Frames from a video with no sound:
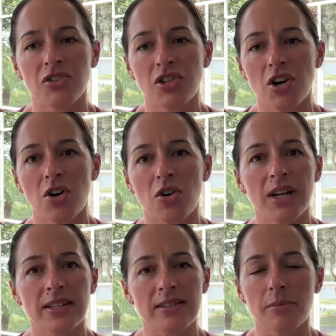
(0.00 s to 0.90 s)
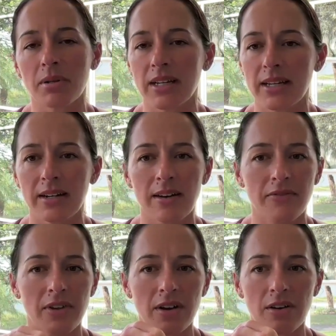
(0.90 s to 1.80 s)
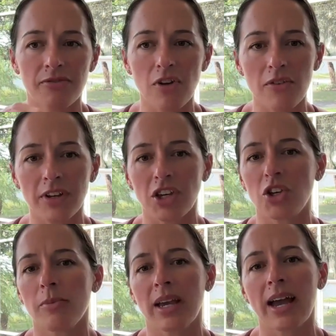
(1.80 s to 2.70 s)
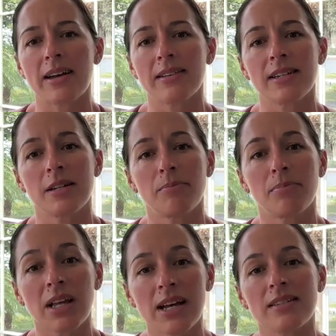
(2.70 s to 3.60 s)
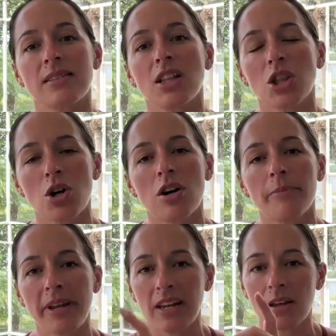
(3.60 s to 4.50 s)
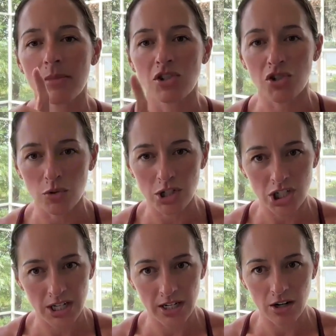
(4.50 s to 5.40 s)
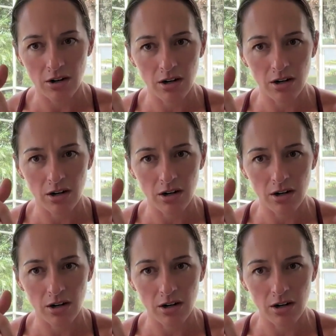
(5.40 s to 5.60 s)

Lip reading: So it's the blend of the fulvic humic acid plus long, medium, and short chain